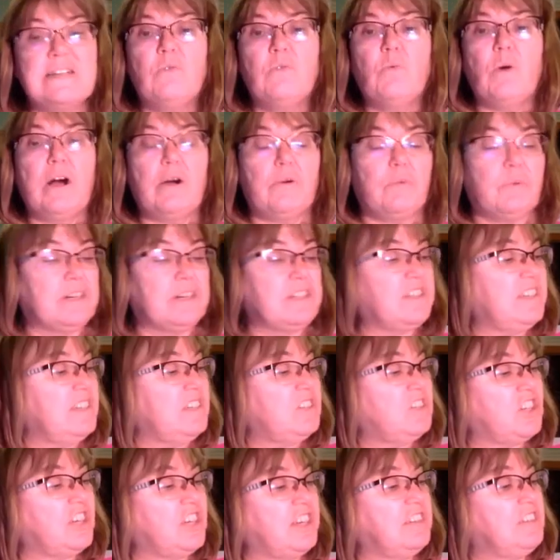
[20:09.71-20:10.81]
while we're
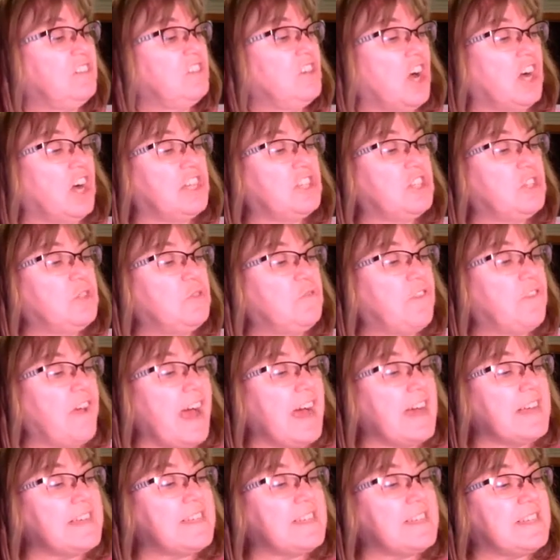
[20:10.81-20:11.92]
teaching, not too
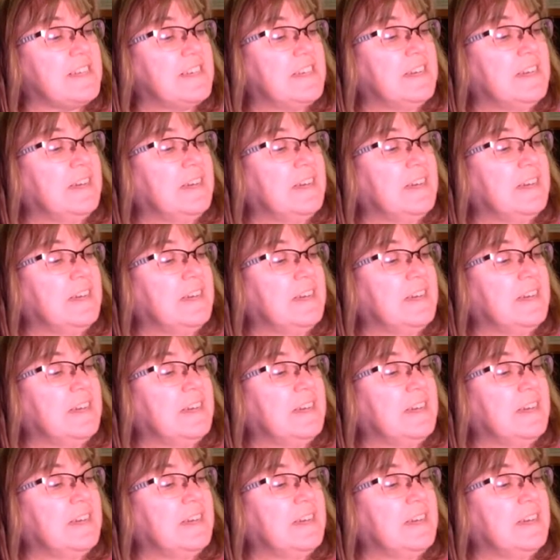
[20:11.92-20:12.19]
fast.